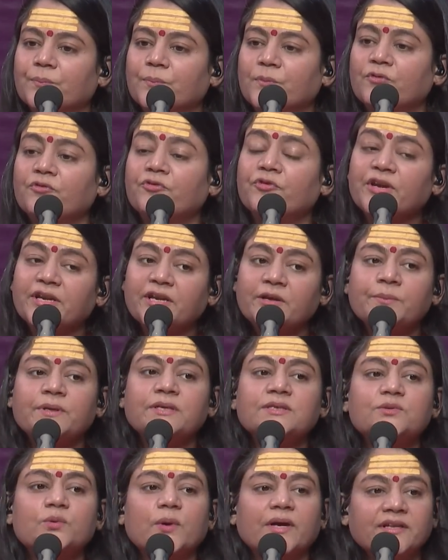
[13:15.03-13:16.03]
Freedom
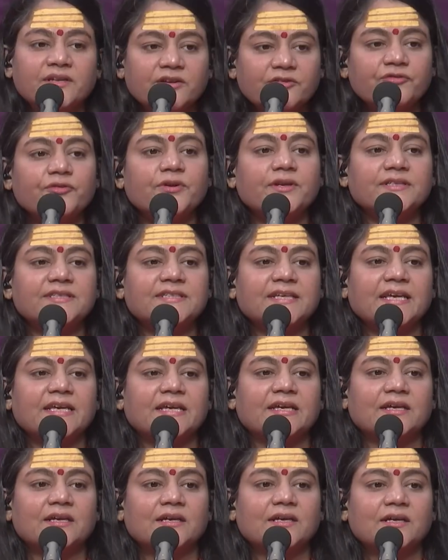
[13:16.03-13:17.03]
is one different
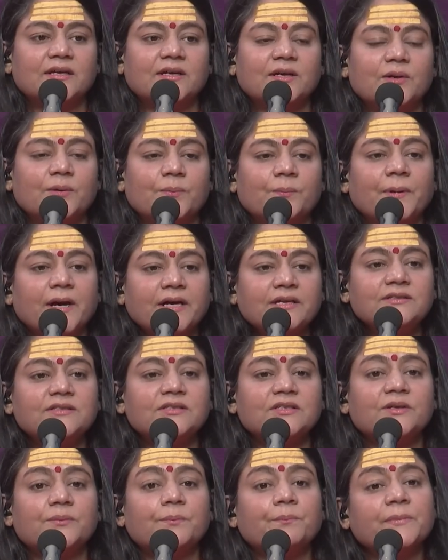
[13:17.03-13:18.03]
thing, but
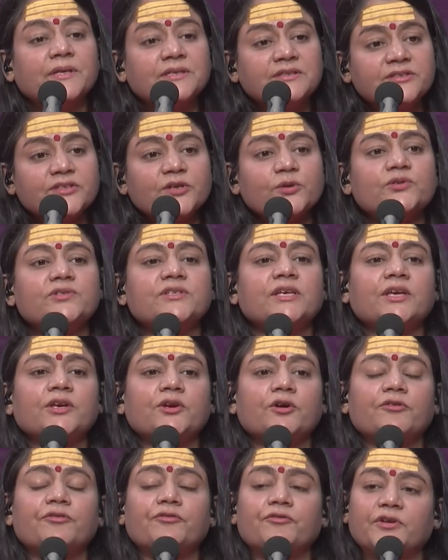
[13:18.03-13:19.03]
misusing
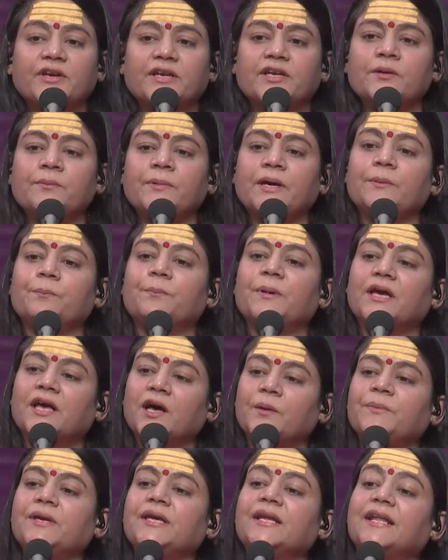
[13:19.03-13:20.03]
your freedom and
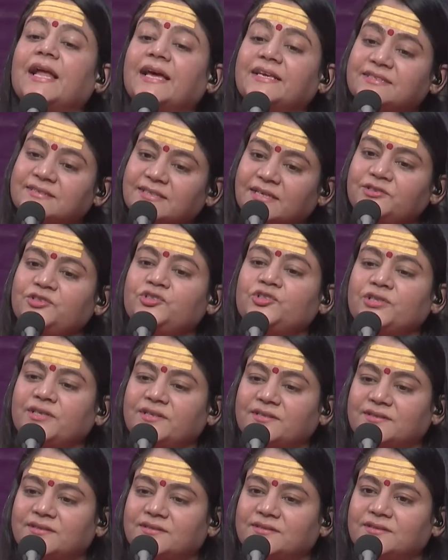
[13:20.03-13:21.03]
becoming
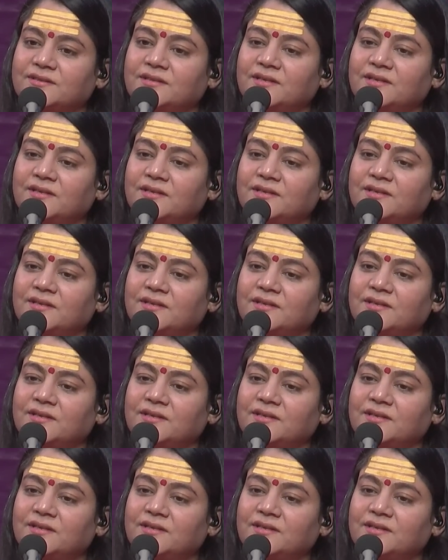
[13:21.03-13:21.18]
licentious,